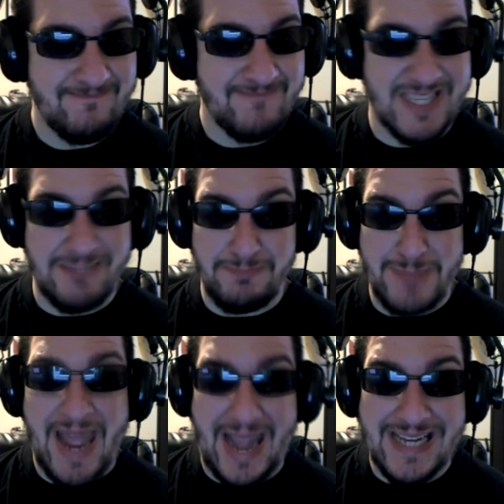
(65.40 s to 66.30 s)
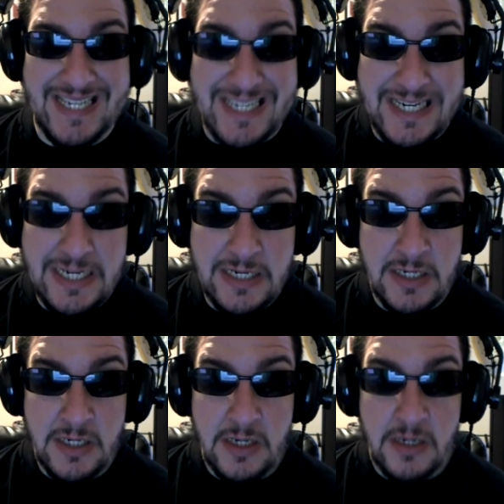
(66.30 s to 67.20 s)
to the max,
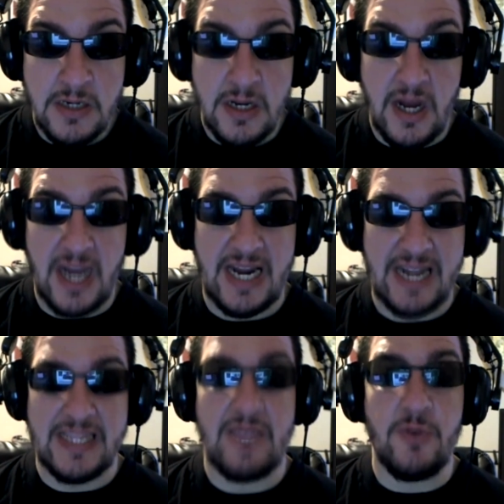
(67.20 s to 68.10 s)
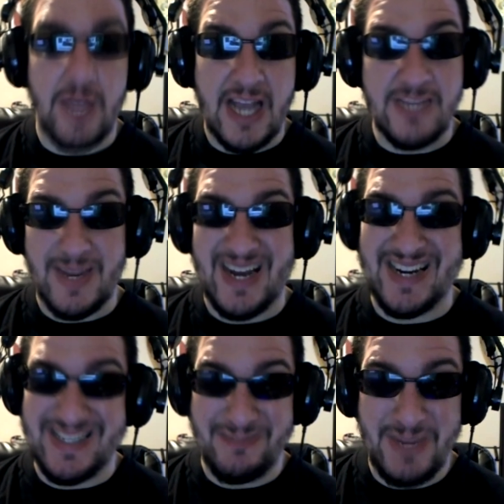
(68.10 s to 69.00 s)
I got to give you guys my
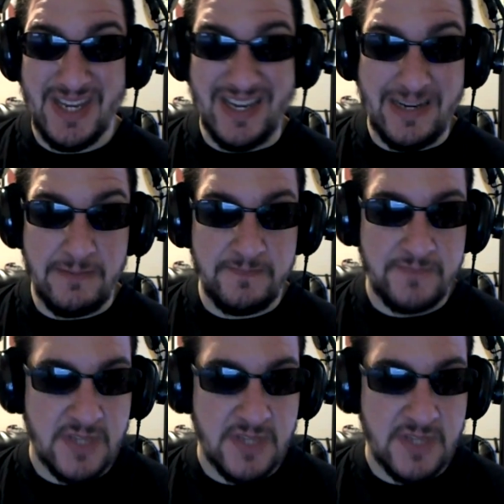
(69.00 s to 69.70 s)
honest opinion.